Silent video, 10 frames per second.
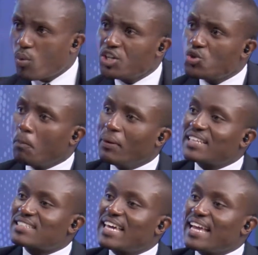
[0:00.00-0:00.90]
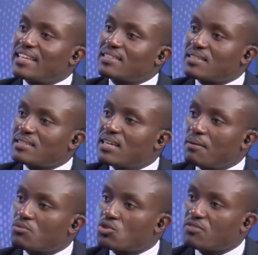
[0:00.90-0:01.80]
where do you place Kenyans in
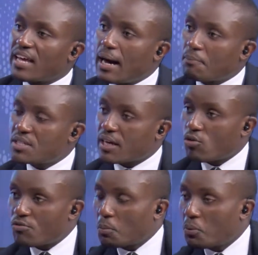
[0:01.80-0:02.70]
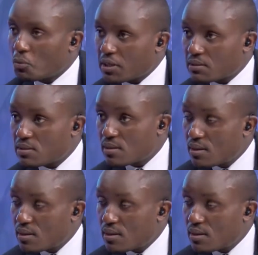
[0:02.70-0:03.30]
terms of the uptake of your product?